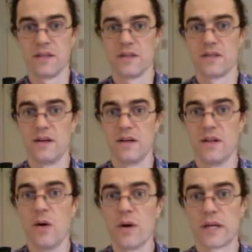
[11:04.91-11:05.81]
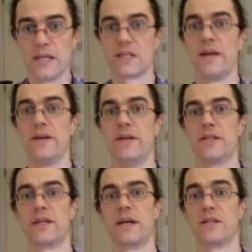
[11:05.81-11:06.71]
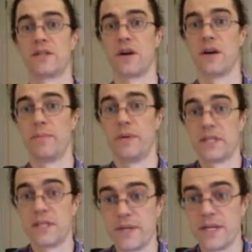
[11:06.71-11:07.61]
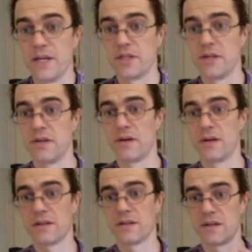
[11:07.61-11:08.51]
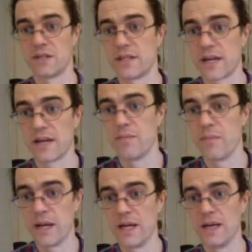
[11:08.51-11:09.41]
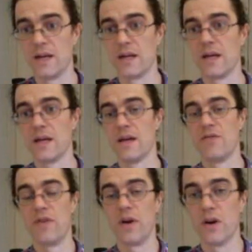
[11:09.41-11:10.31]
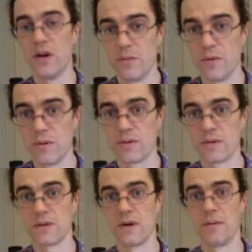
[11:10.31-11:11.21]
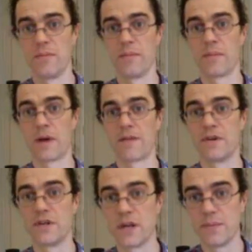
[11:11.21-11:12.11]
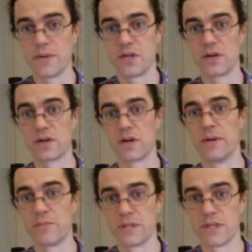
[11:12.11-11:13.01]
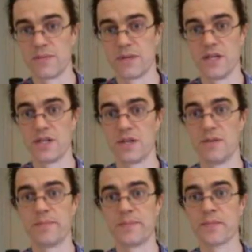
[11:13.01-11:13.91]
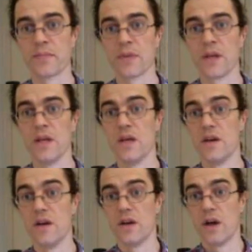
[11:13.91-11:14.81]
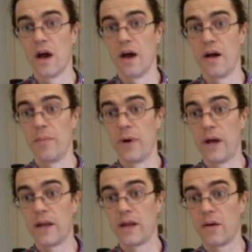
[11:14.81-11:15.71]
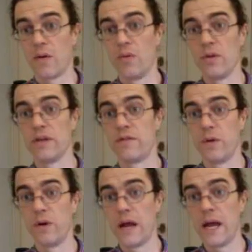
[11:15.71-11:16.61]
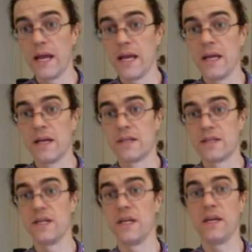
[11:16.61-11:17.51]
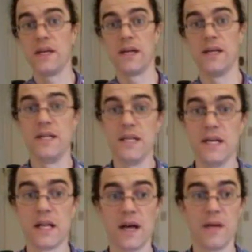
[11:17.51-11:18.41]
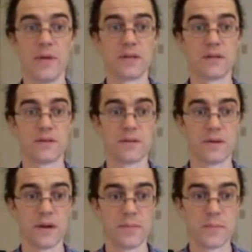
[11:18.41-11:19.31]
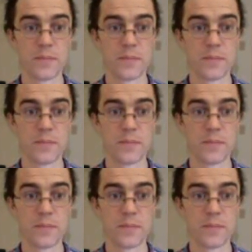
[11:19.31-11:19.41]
These are lowercase letters that describe precipitation, right? It's our second main variable. After temperature coming precipitation. But only for A, C, and D climates. Okay.